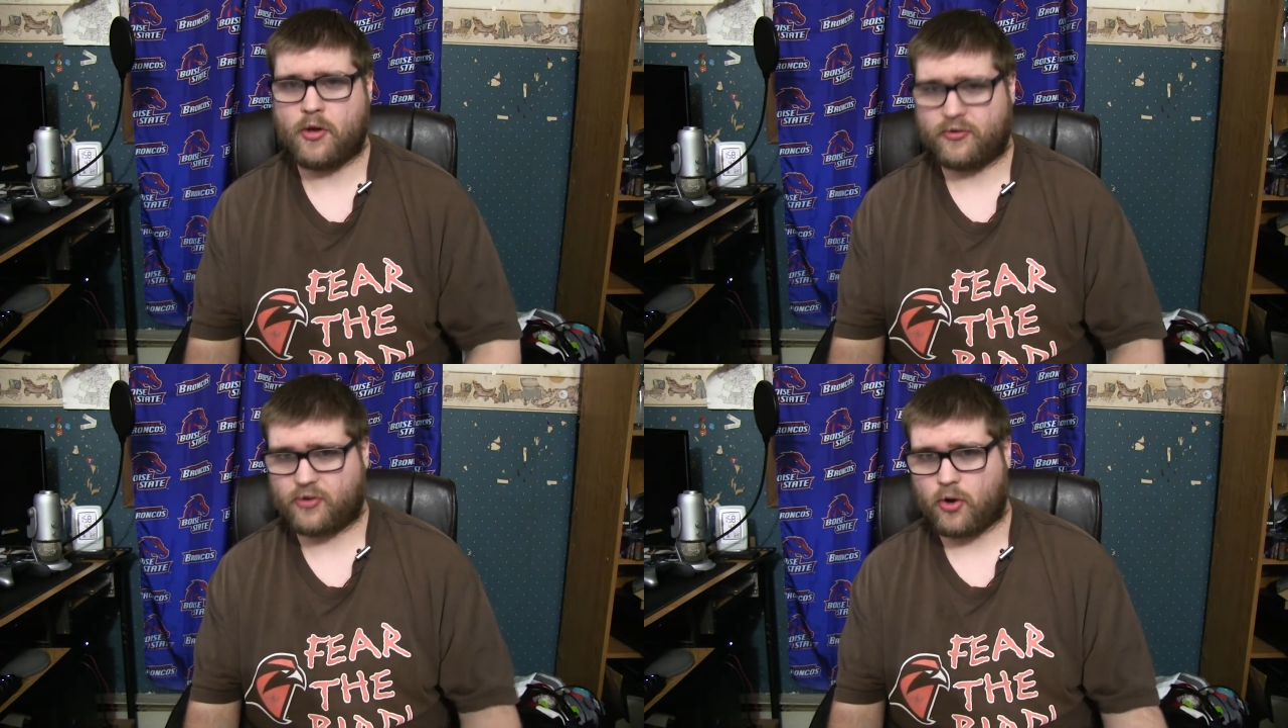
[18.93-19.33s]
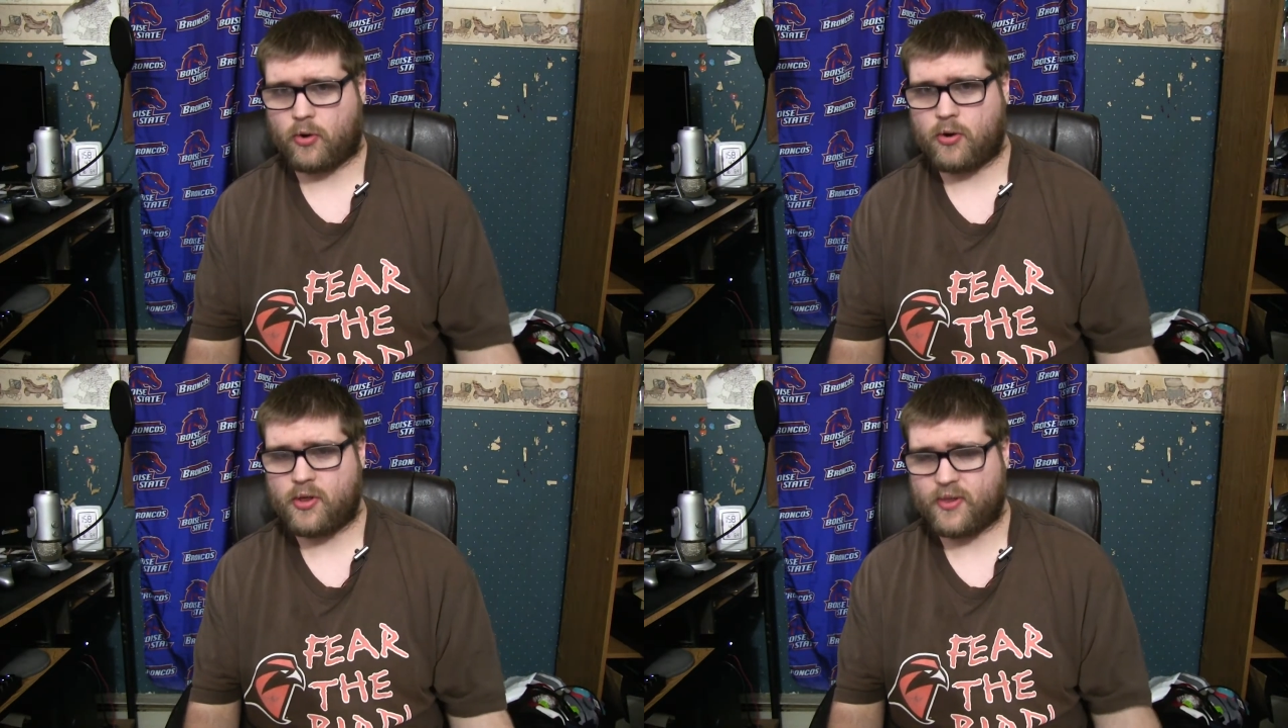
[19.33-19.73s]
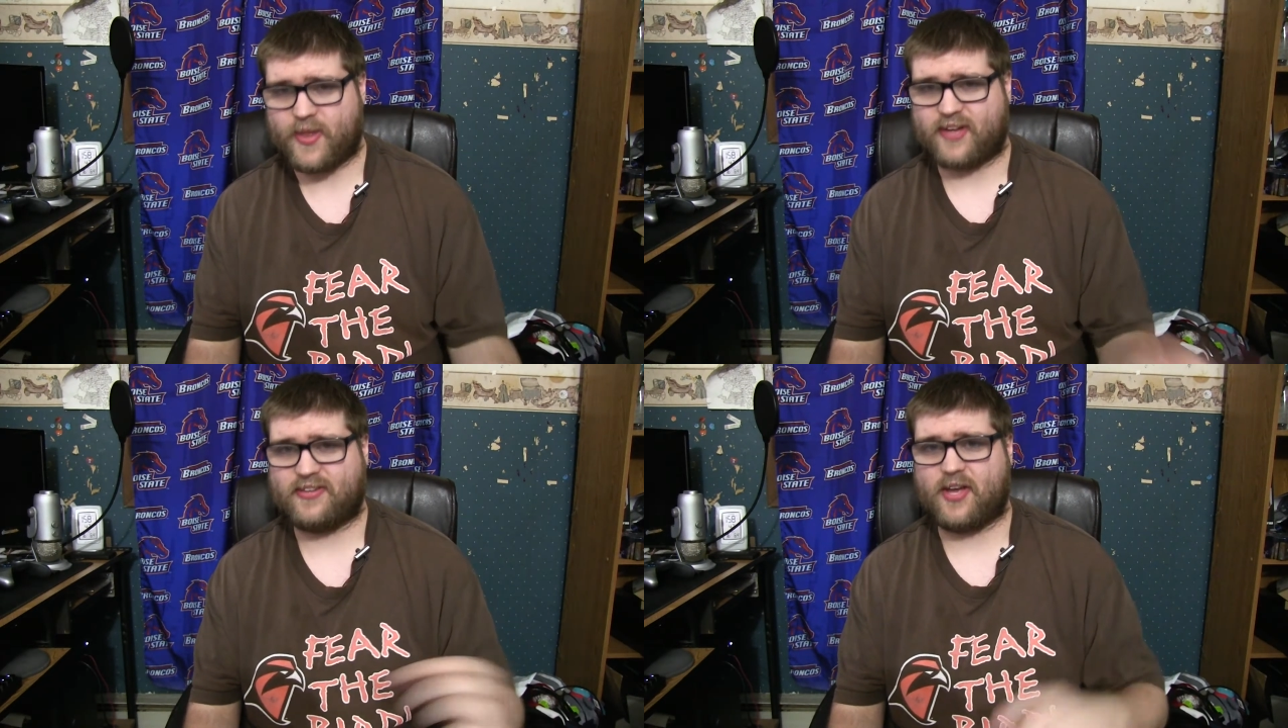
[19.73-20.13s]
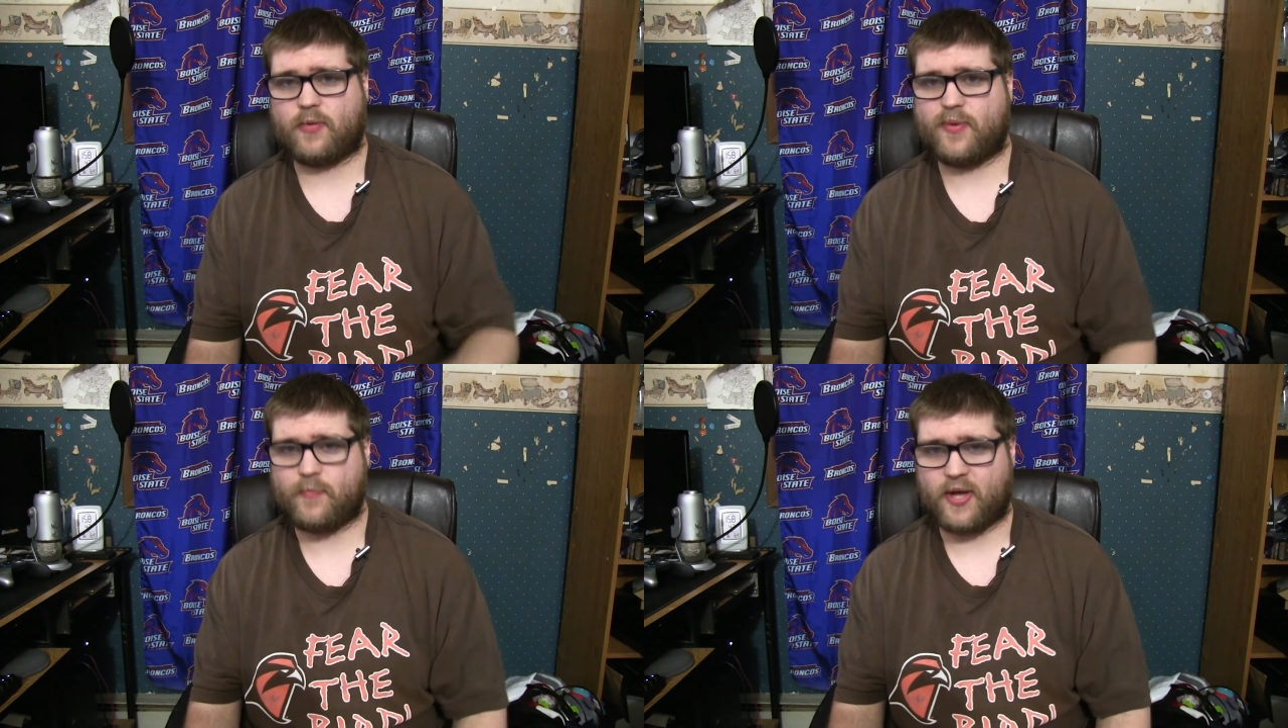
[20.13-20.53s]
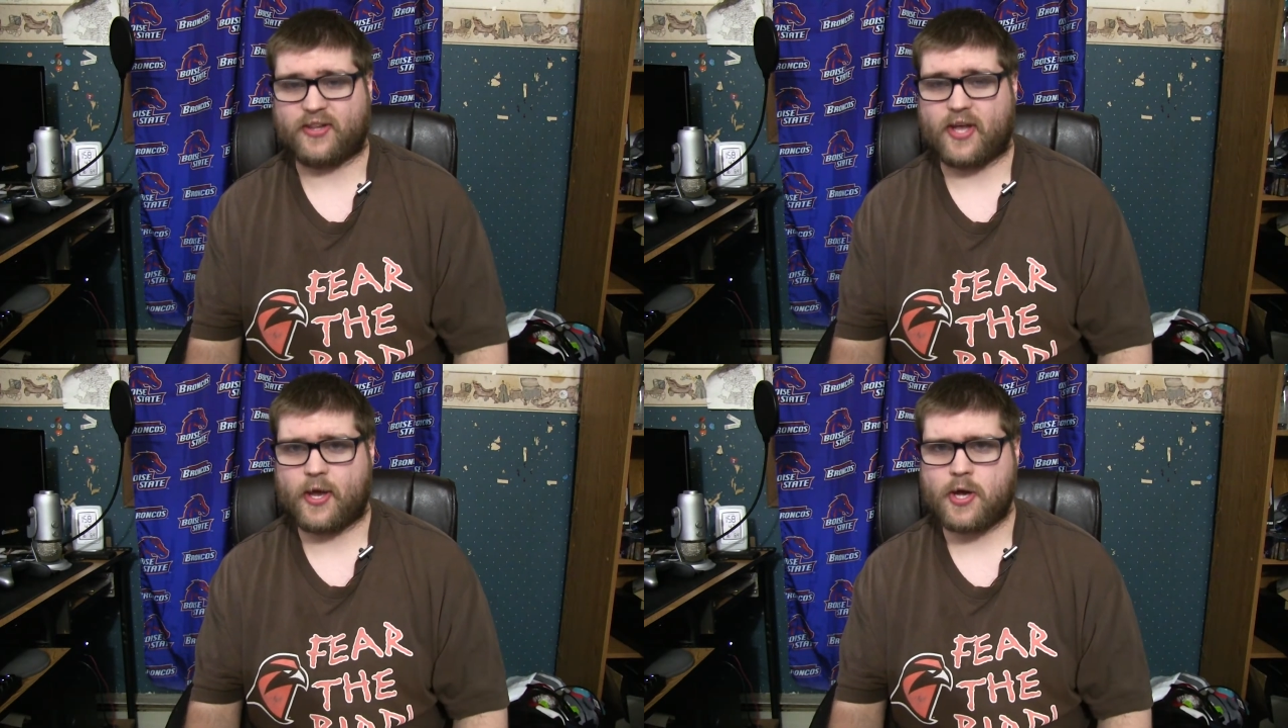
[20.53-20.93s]
so the next day would be
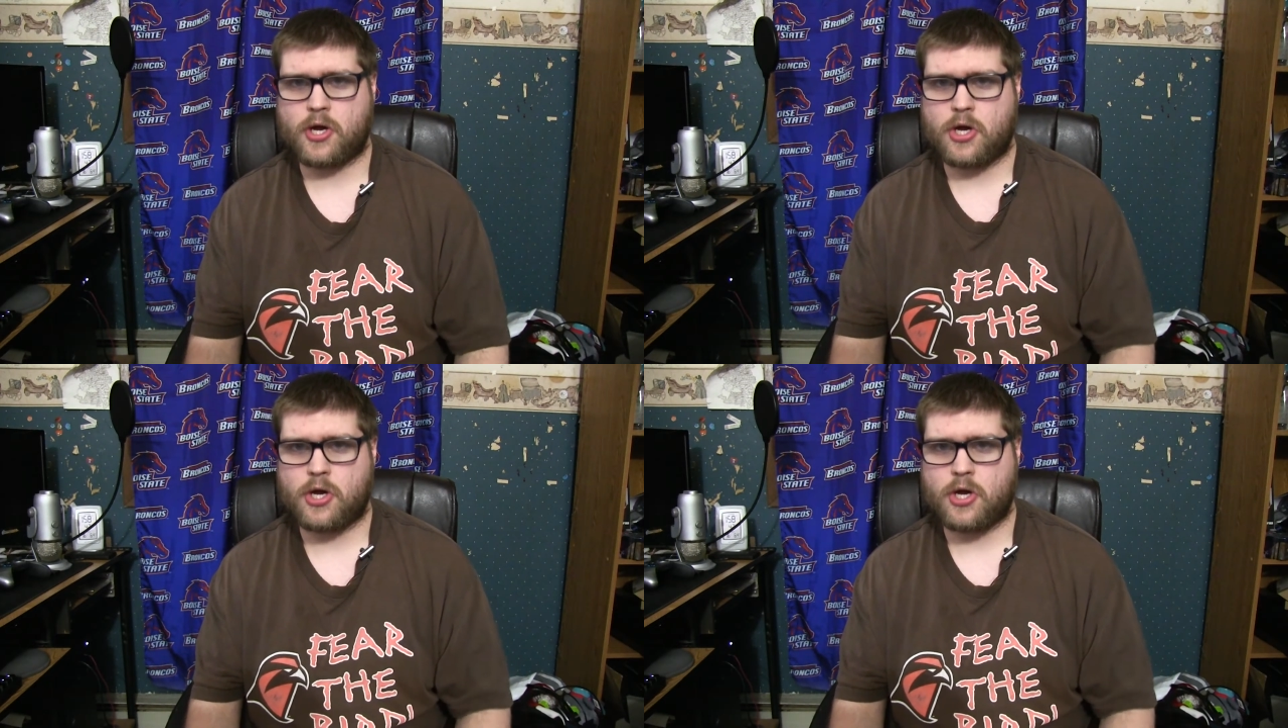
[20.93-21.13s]
Monday.